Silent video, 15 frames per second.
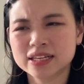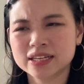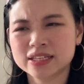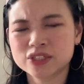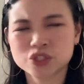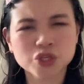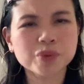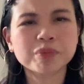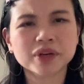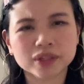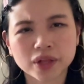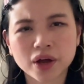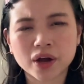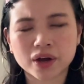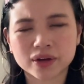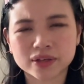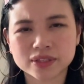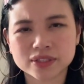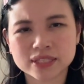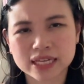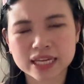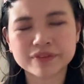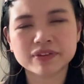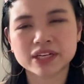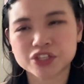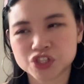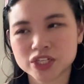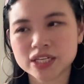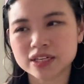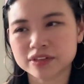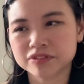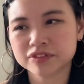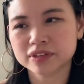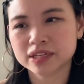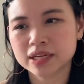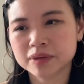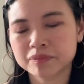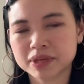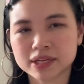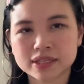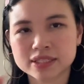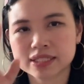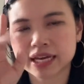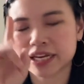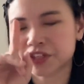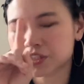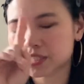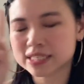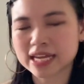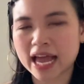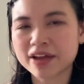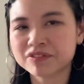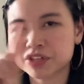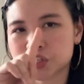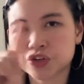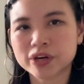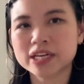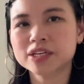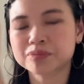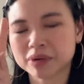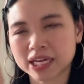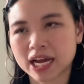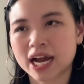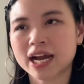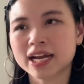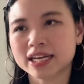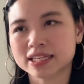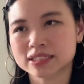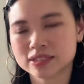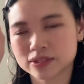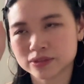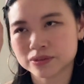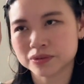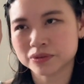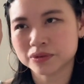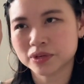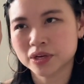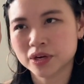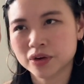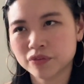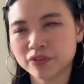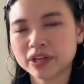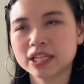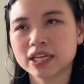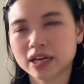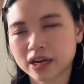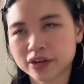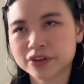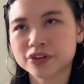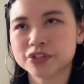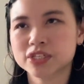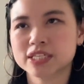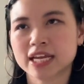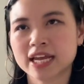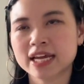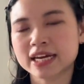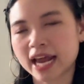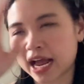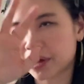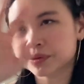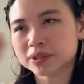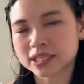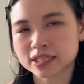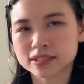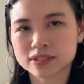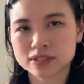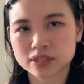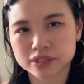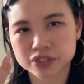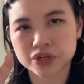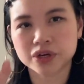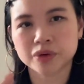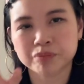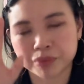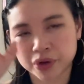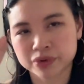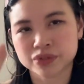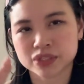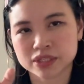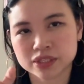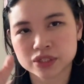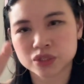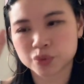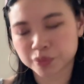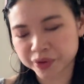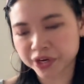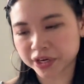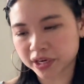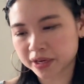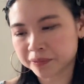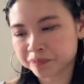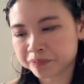super long to even achieve, because I just haven't trained my eye to really understand how these certain poses work.